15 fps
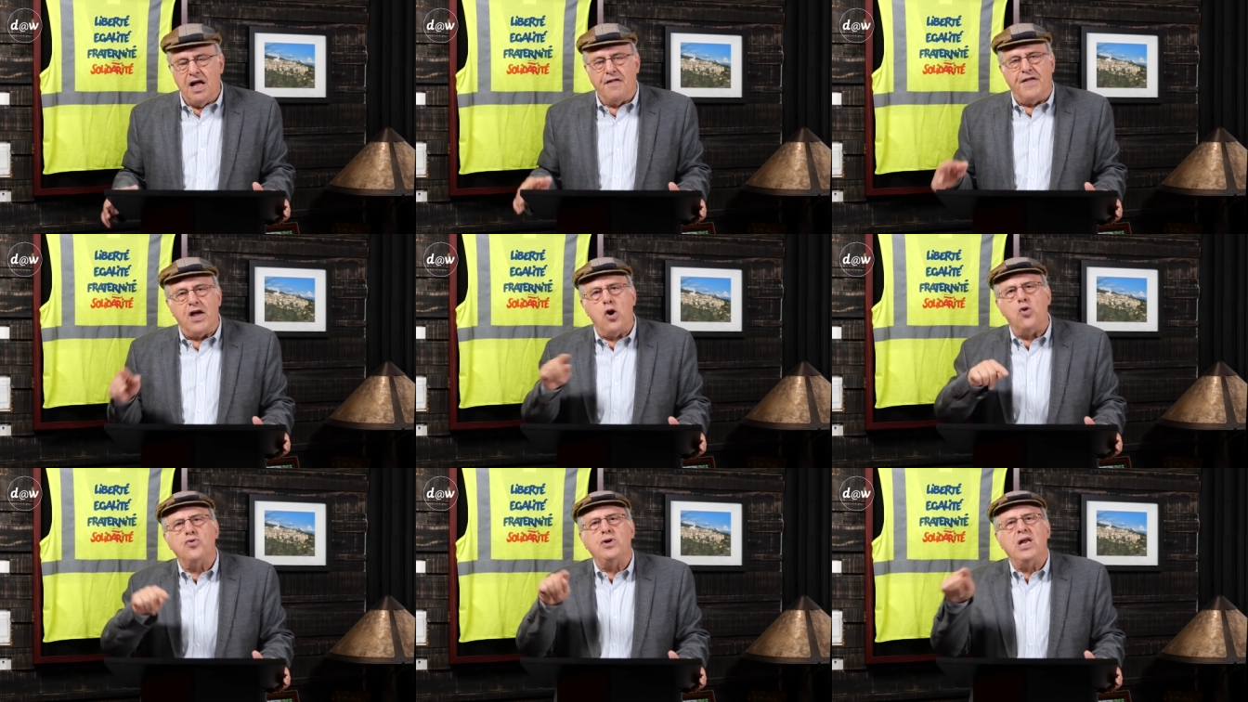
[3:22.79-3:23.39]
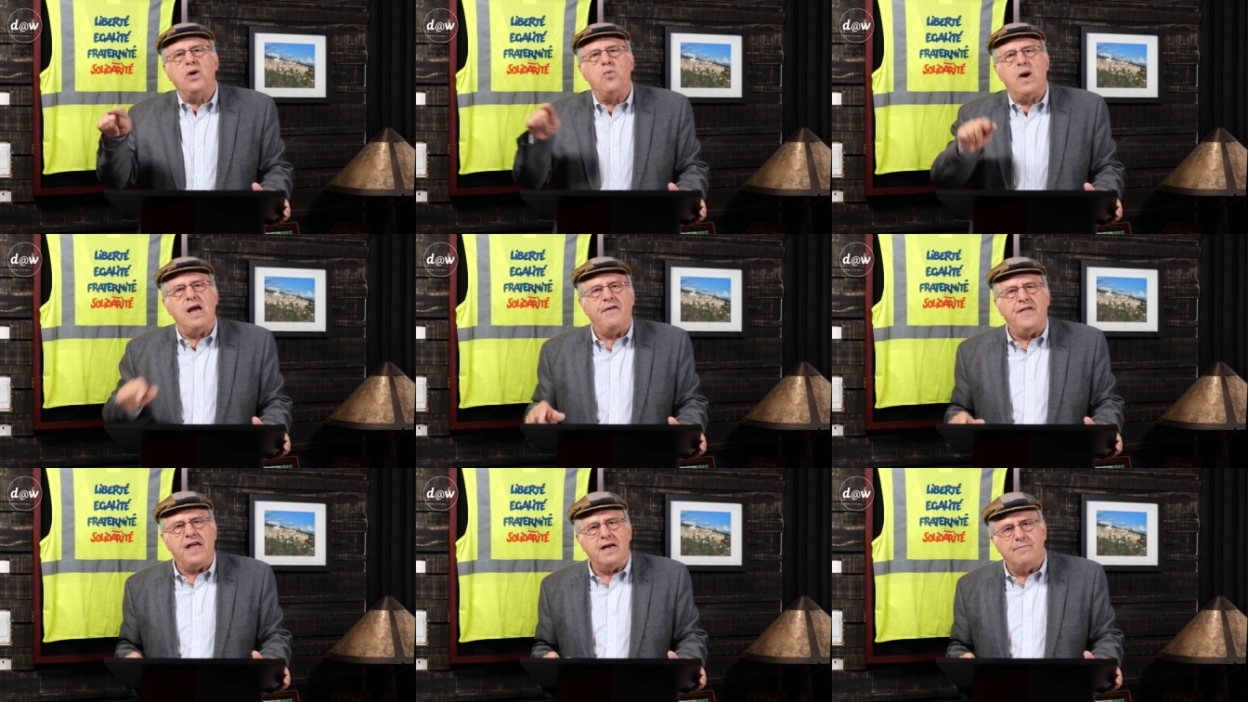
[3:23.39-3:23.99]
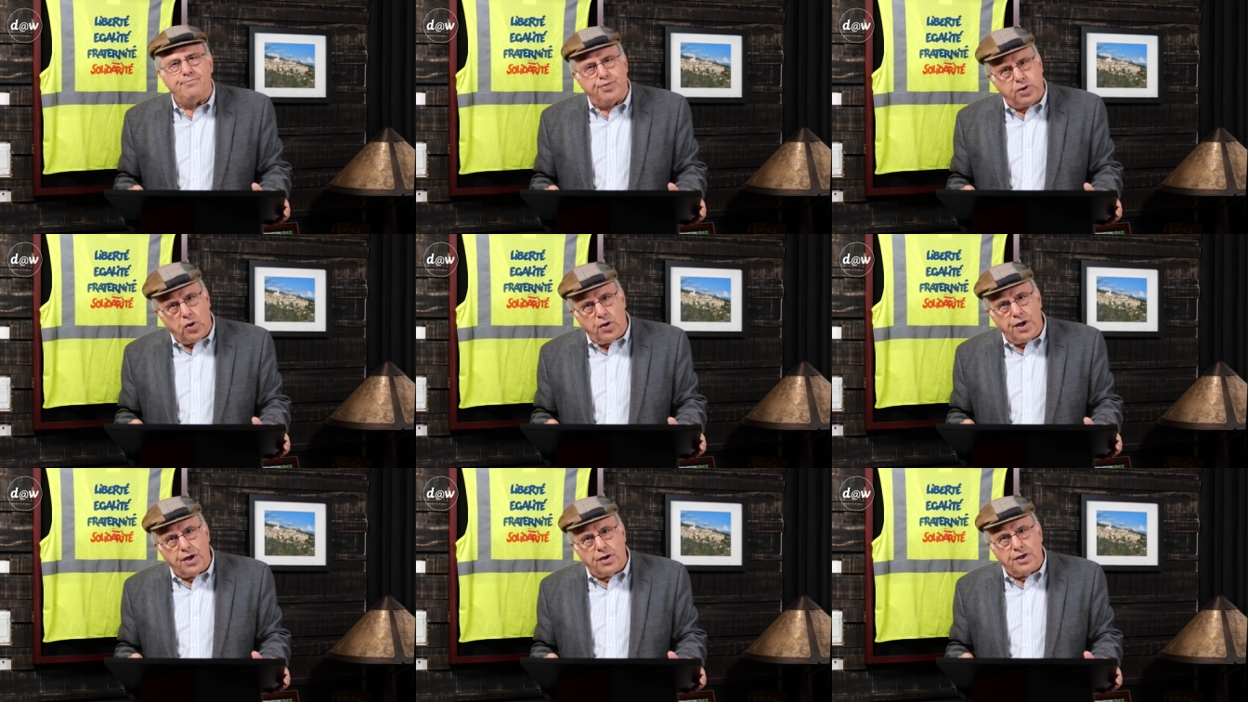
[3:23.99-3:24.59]
The only way the
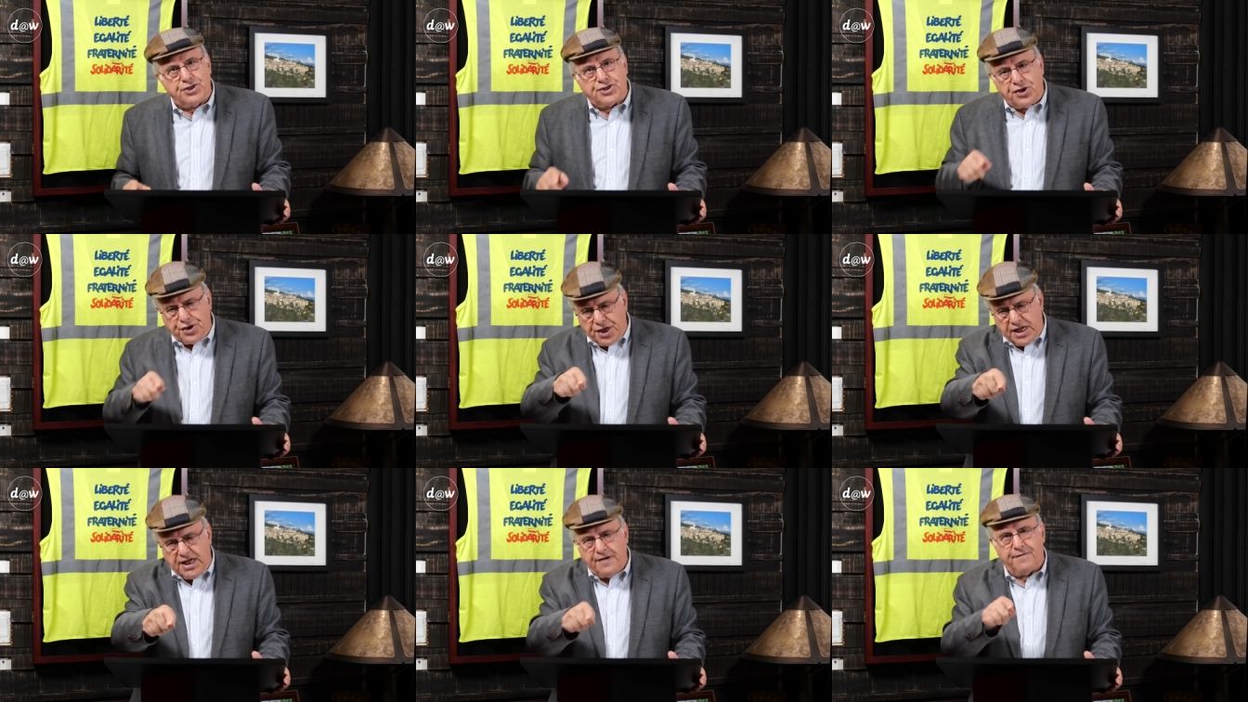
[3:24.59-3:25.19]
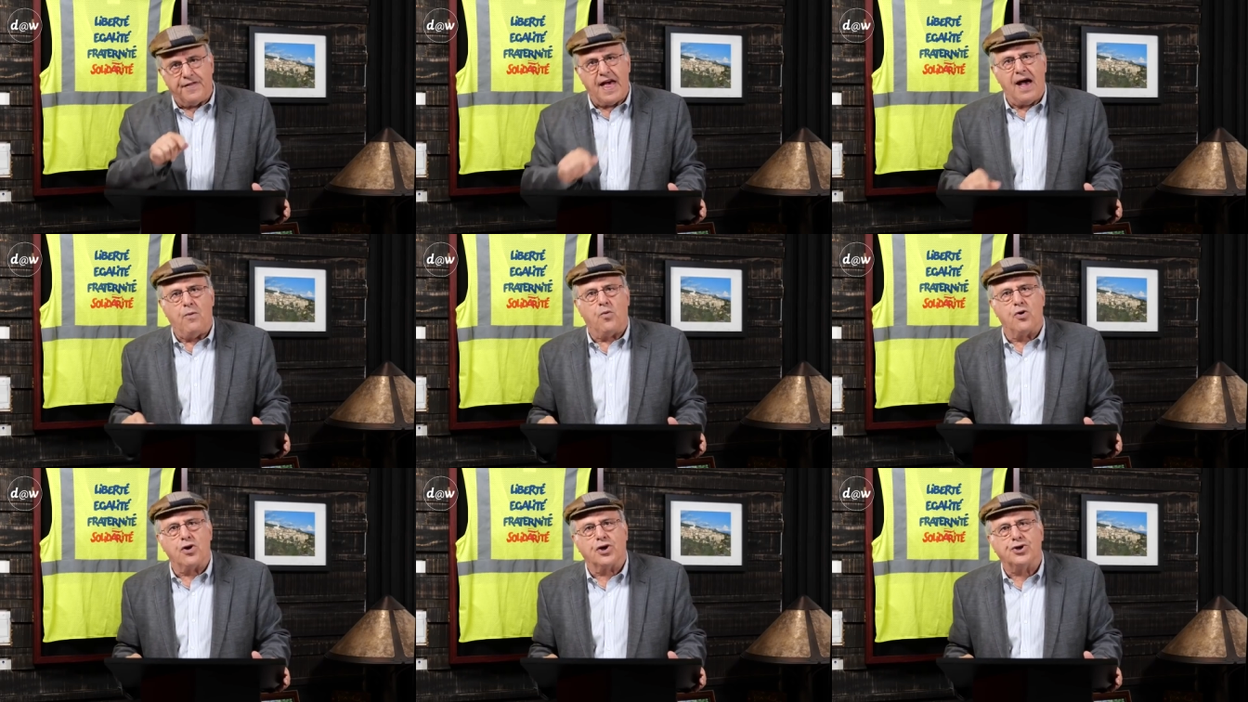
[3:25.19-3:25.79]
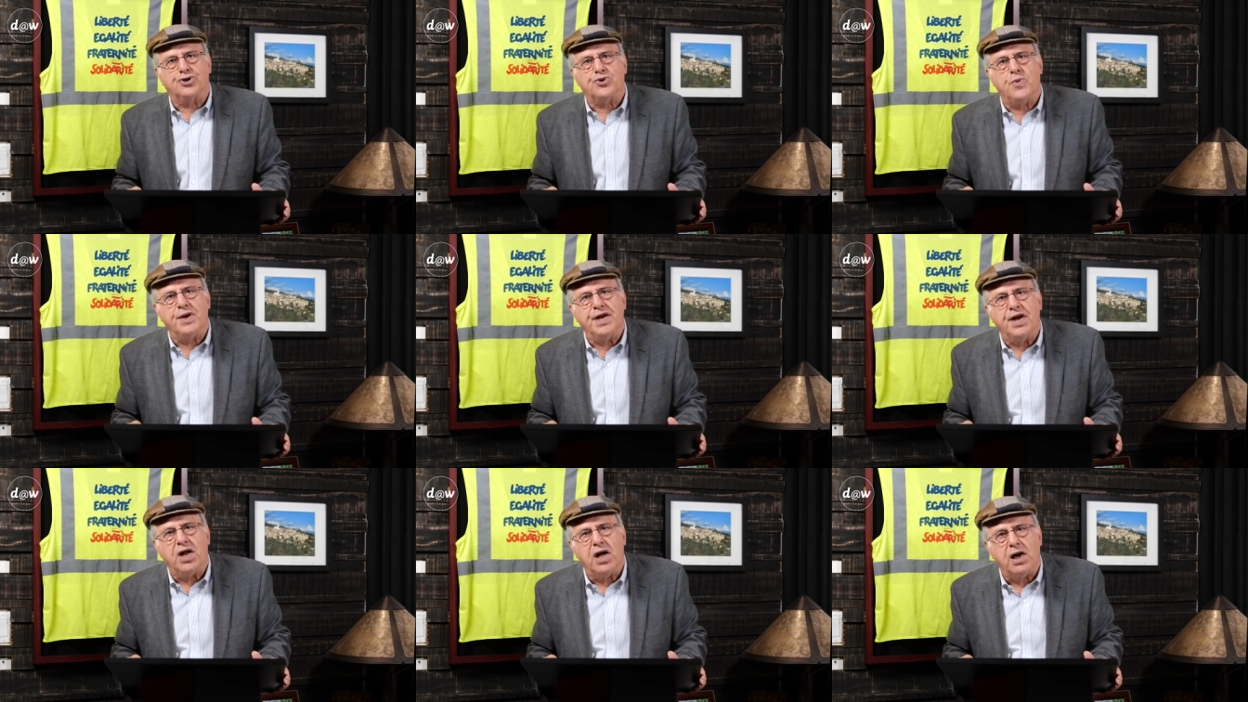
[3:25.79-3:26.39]
employer is going to give that worker
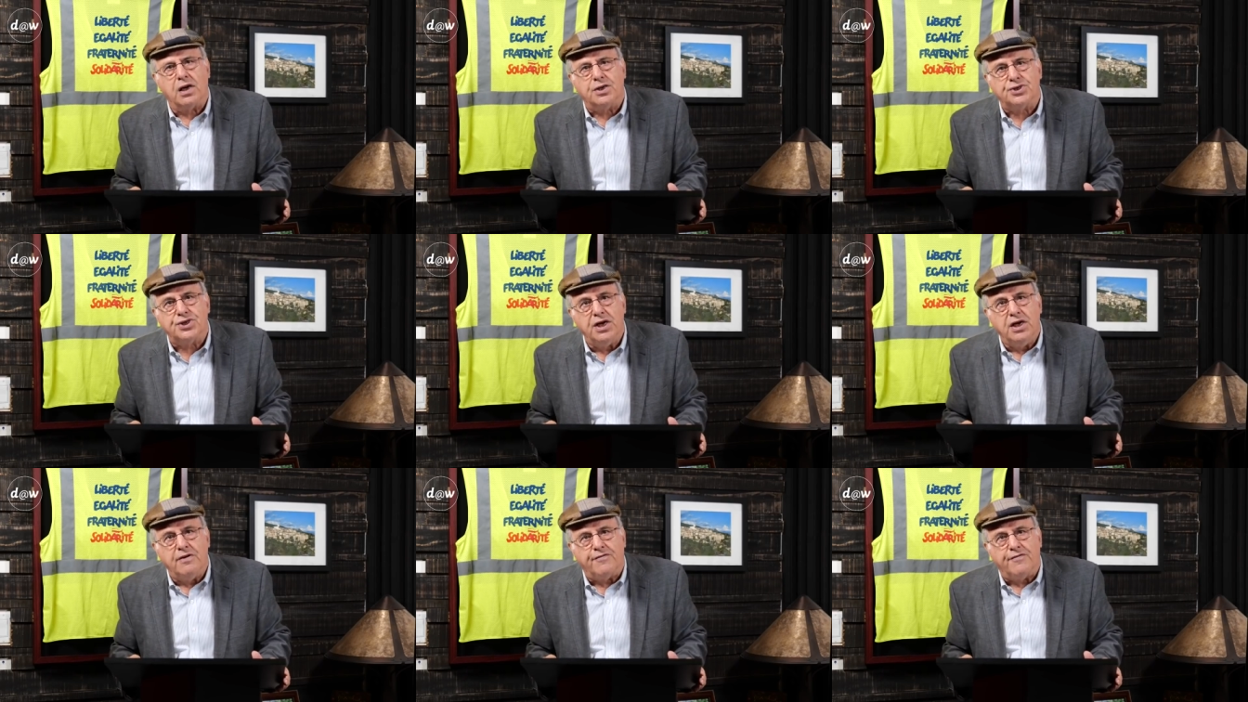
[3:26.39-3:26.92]
$20